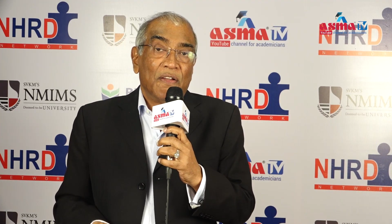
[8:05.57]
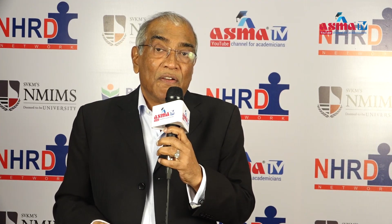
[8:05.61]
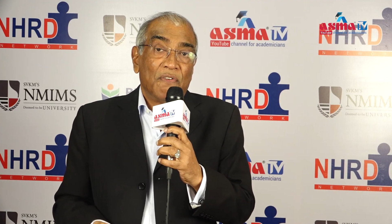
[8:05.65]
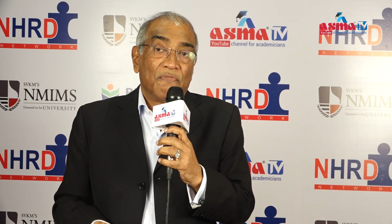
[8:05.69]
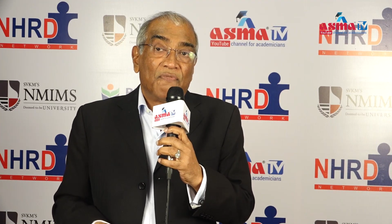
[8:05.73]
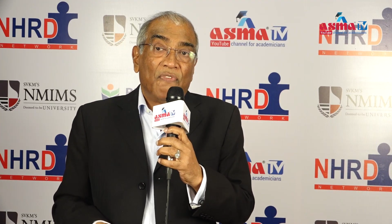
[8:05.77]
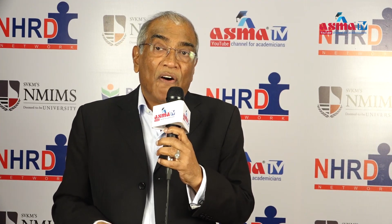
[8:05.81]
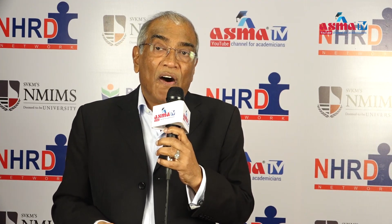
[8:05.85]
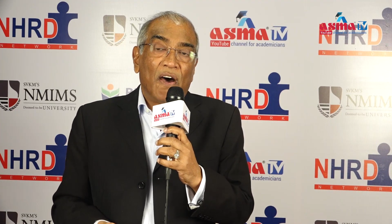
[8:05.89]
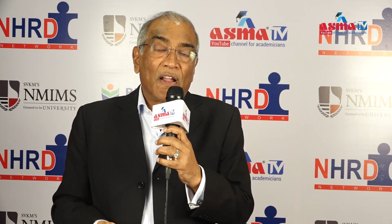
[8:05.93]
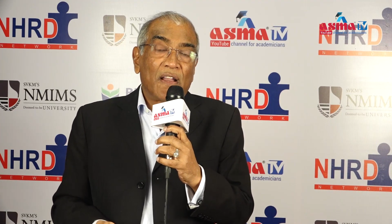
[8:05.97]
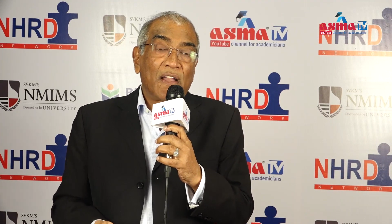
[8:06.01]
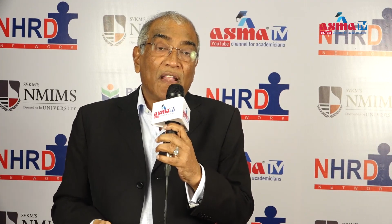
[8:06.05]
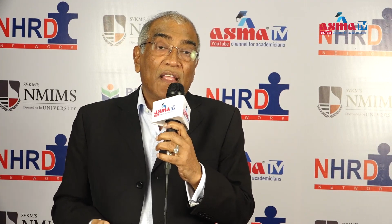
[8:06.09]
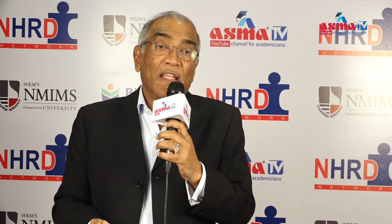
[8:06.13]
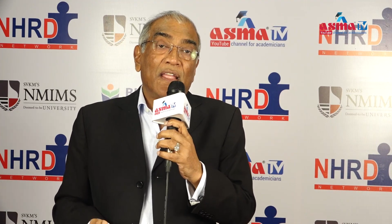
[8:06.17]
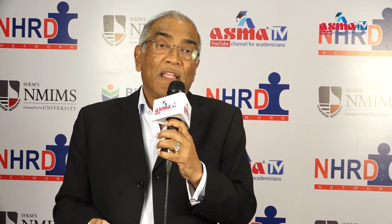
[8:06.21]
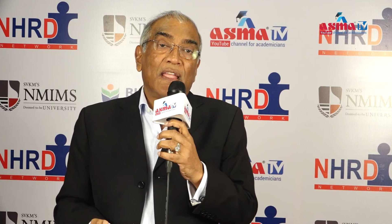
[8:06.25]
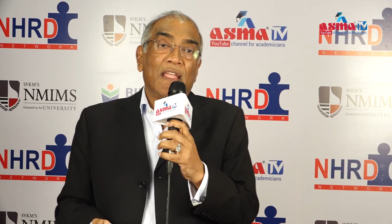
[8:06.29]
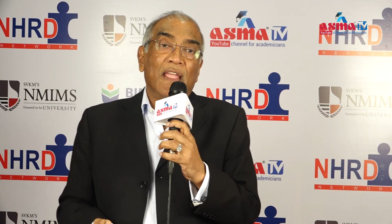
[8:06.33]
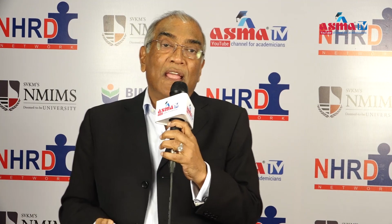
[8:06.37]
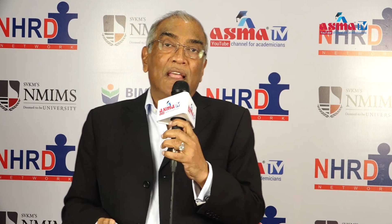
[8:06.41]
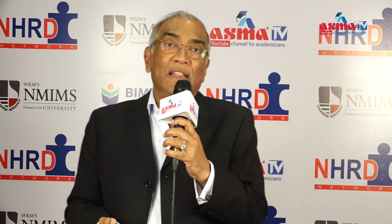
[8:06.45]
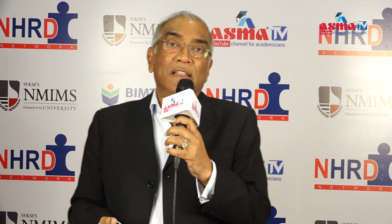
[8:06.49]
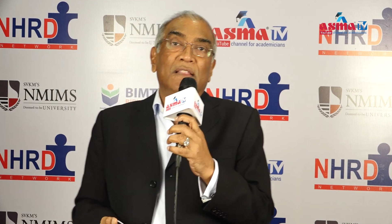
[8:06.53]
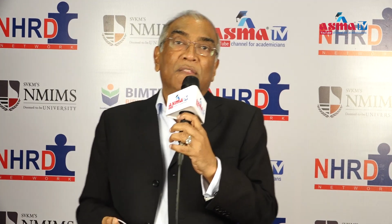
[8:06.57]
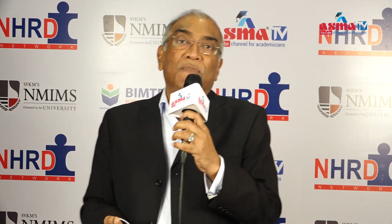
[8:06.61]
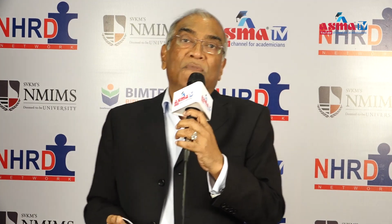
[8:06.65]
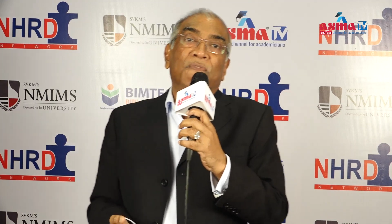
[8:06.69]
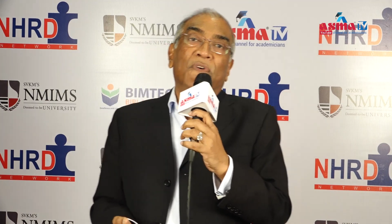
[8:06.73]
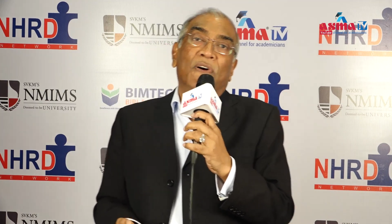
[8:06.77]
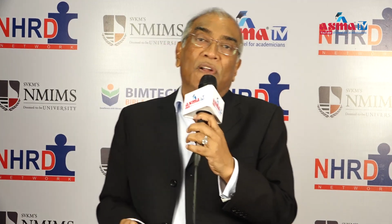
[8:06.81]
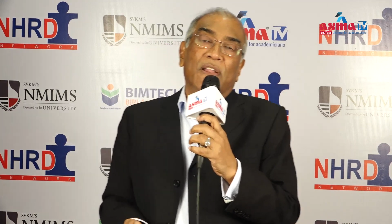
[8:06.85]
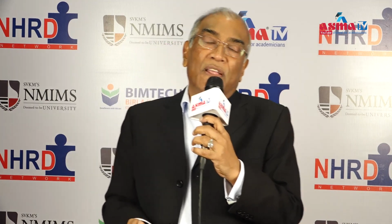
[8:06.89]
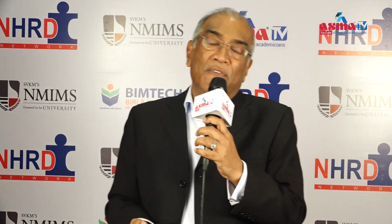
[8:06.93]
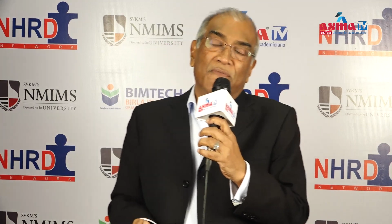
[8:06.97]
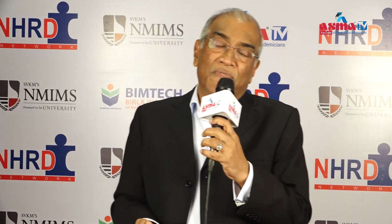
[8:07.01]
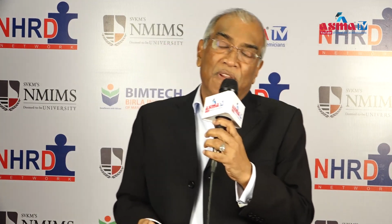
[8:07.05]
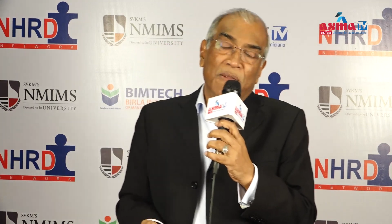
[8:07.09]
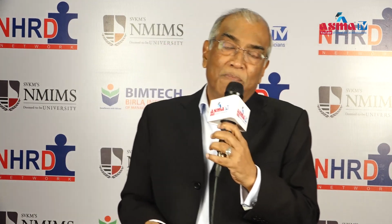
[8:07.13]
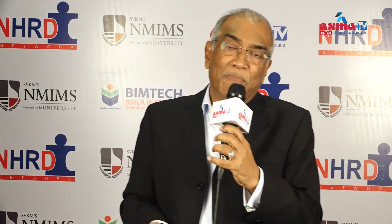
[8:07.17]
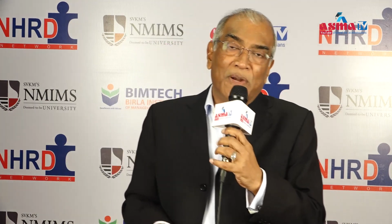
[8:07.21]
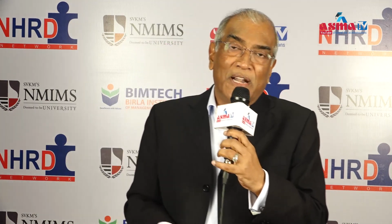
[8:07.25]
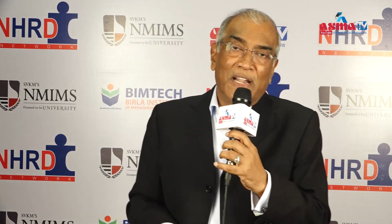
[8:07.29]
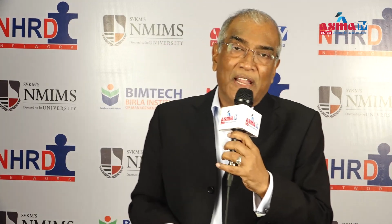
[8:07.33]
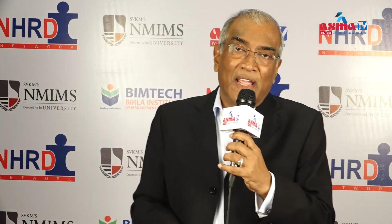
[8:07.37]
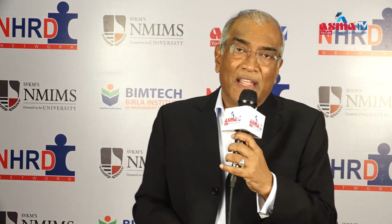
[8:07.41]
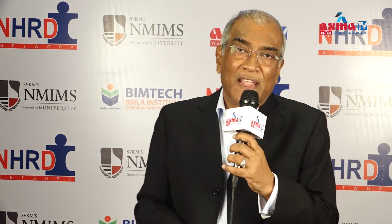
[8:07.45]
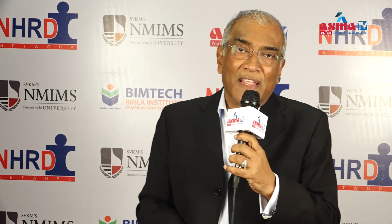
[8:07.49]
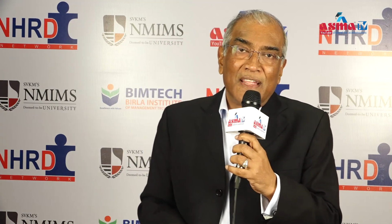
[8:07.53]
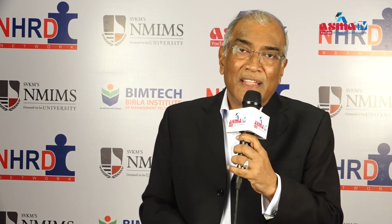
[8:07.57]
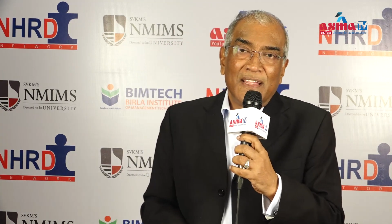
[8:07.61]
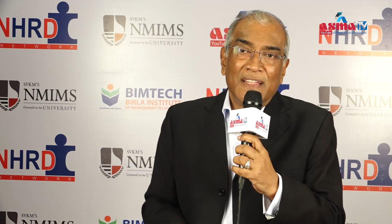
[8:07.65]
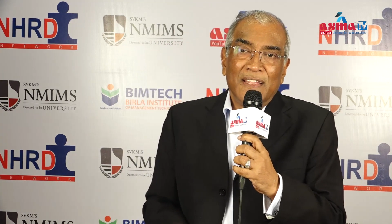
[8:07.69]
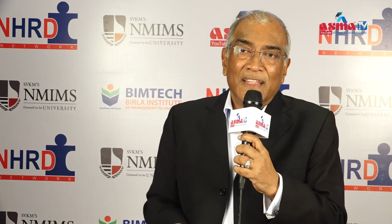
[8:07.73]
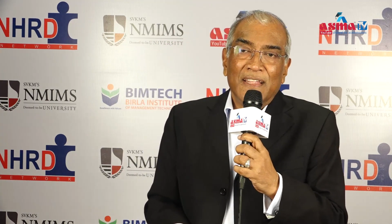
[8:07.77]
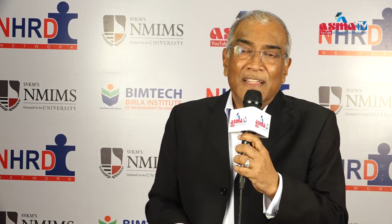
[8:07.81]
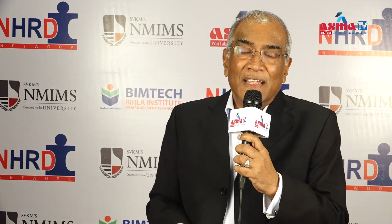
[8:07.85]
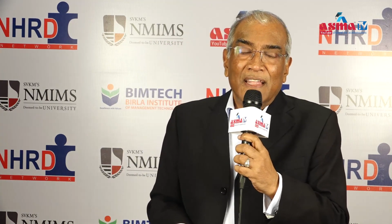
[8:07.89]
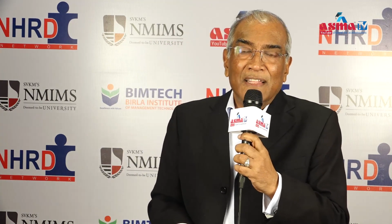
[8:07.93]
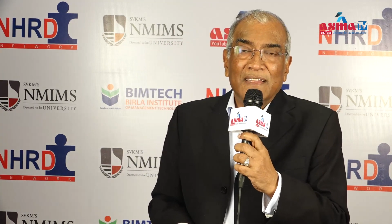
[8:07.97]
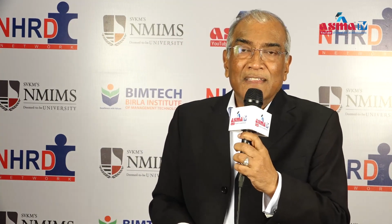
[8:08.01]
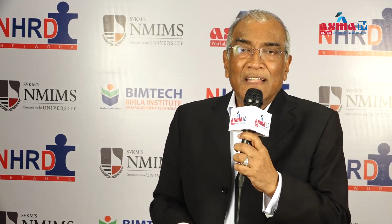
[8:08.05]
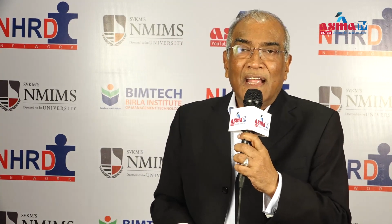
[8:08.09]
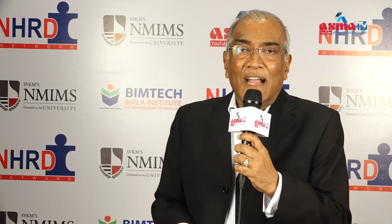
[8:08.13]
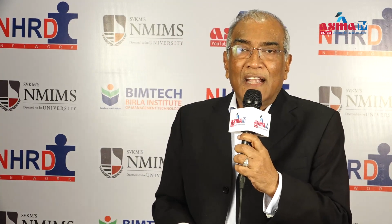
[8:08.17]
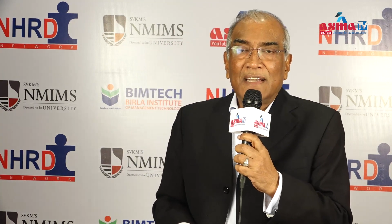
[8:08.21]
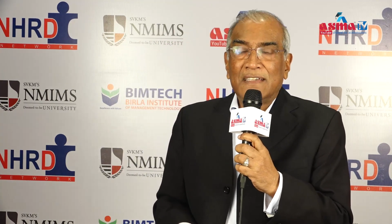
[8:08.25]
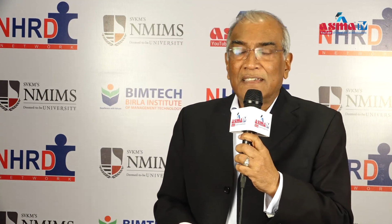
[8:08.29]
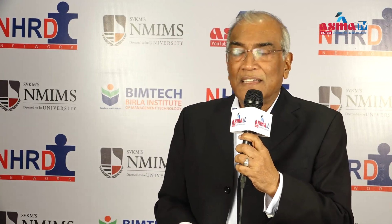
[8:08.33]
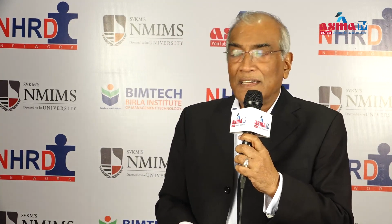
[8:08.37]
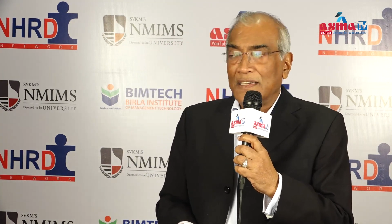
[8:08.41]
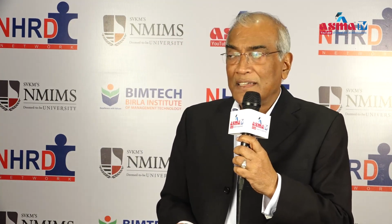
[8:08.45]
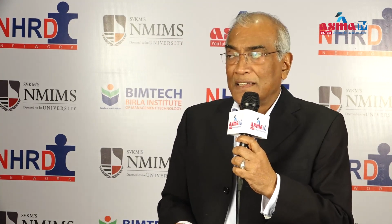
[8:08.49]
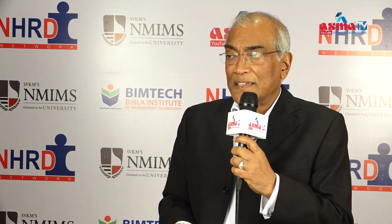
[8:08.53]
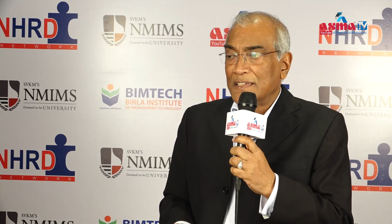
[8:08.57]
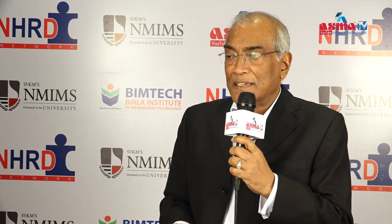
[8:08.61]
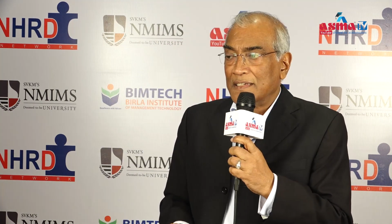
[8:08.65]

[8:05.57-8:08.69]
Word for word: for health for everybody in that